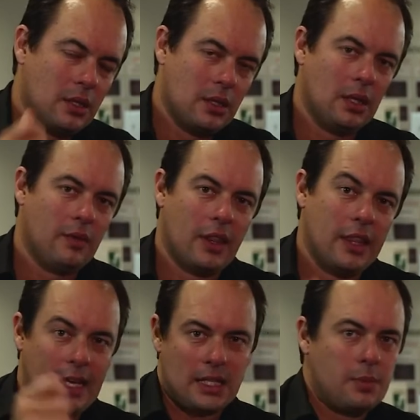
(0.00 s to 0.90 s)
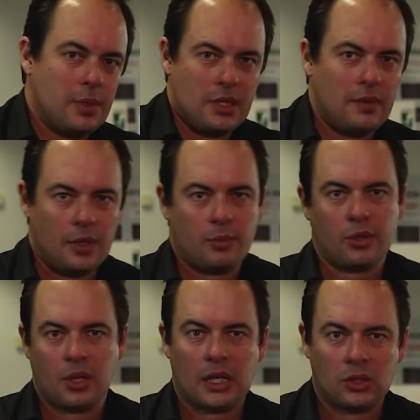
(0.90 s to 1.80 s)
to deliver that specific
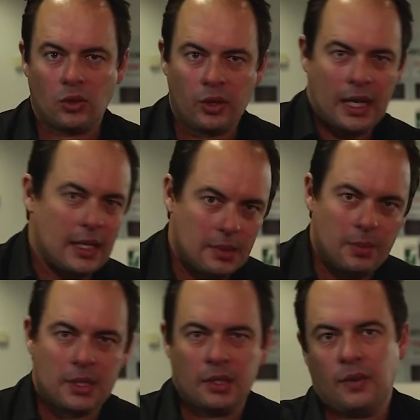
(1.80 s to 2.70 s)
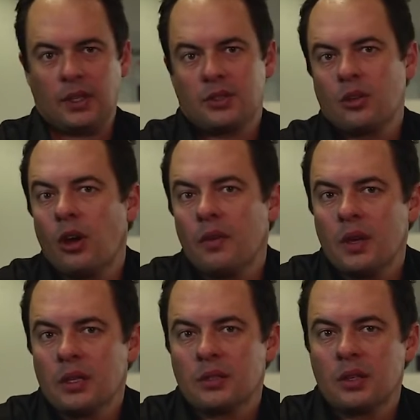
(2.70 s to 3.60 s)
product or that specific
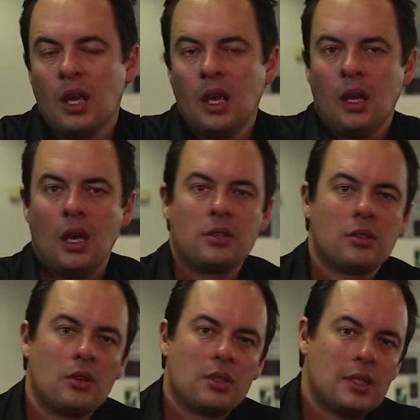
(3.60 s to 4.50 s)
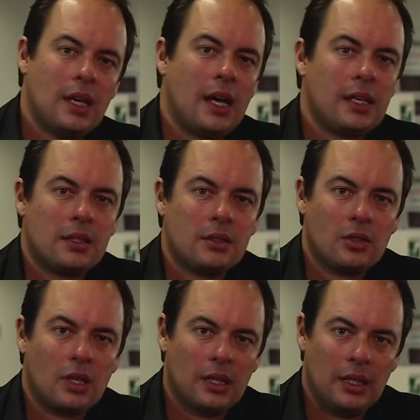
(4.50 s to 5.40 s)
service. And so starting
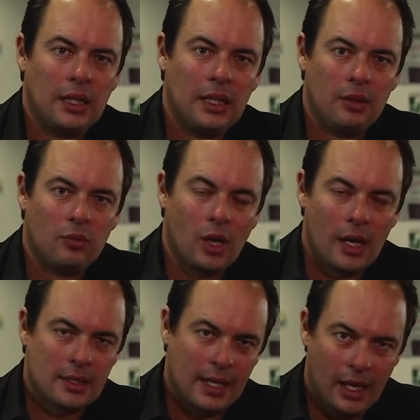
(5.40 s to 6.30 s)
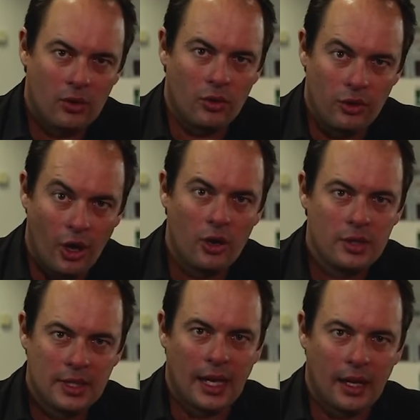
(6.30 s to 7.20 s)
to clearly write down or
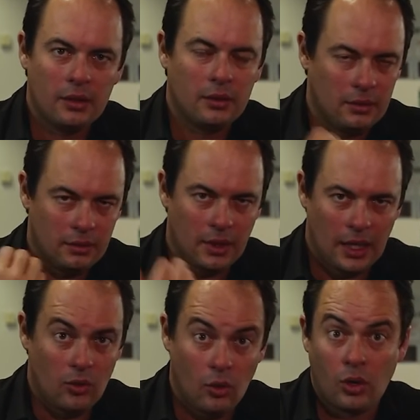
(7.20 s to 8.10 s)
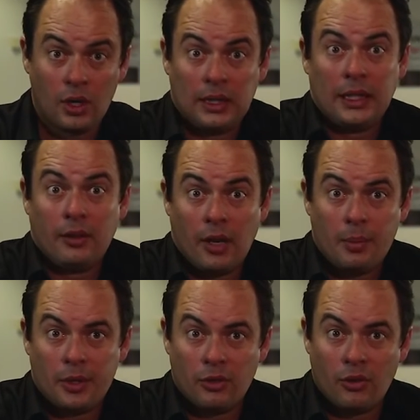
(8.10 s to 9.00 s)
note down or clear
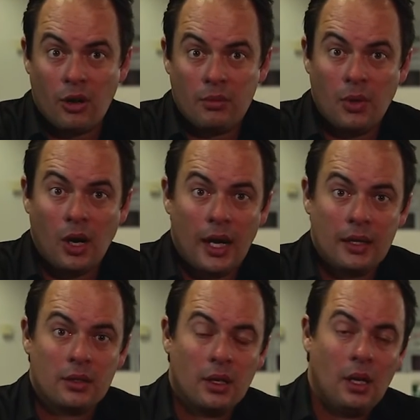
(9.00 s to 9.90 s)
up in your own mind